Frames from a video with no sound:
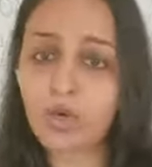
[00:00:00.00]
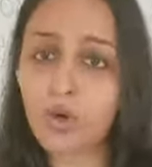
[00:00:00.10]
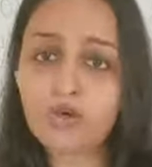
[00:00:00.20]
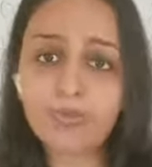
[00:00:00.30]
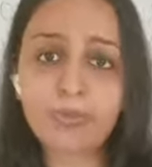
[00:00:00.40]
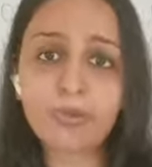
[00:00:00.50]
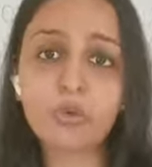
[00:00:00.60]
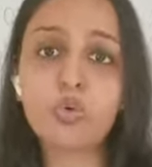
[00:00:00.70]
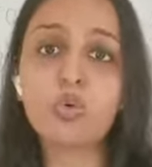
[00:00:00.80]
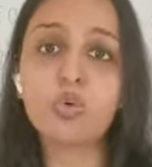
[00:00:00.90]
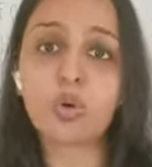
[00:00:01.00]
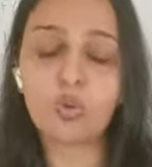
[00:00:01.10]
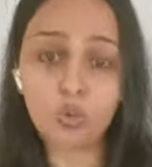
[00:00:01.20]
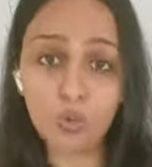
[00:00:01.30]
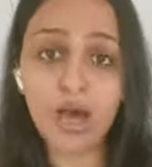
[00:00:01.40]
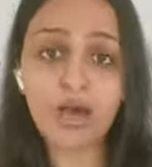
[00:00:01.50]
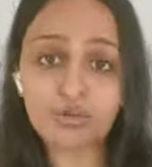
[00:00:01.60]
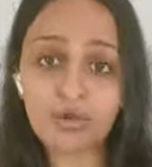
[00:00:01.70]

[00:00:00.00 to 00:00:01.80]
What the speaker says: lot of people who are